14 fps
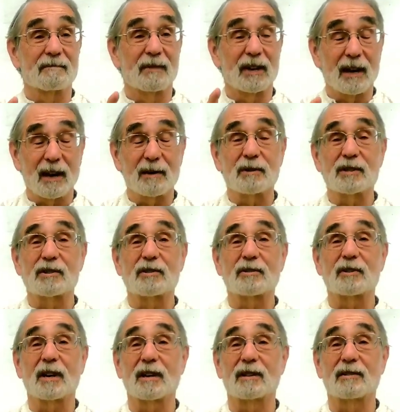When I was
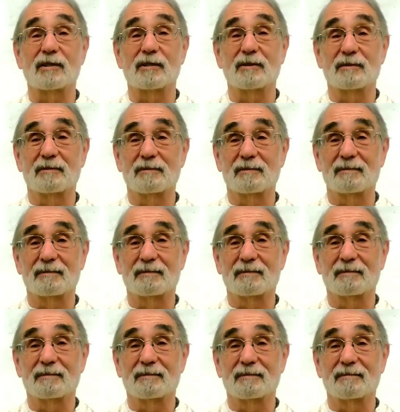your age,
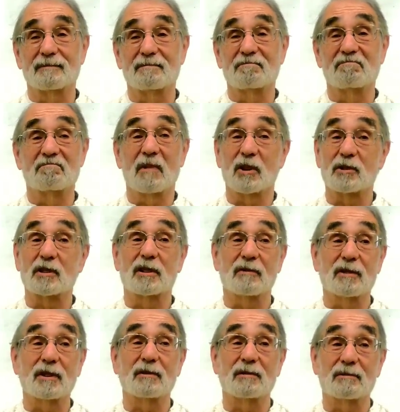most
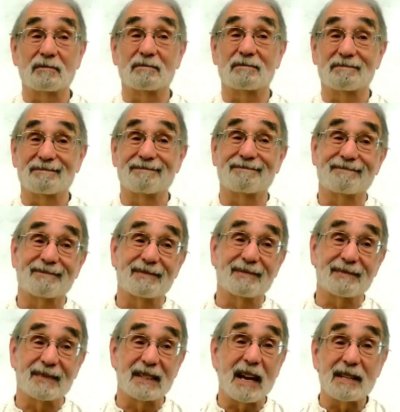of you,
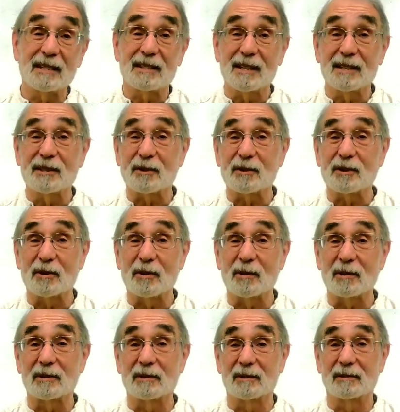19 years
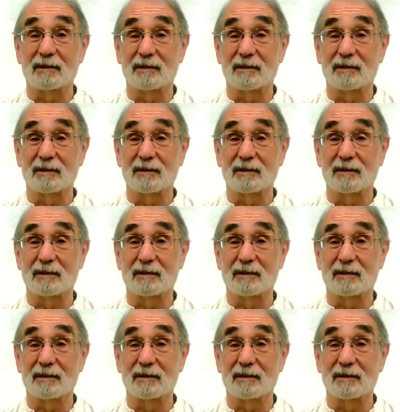old,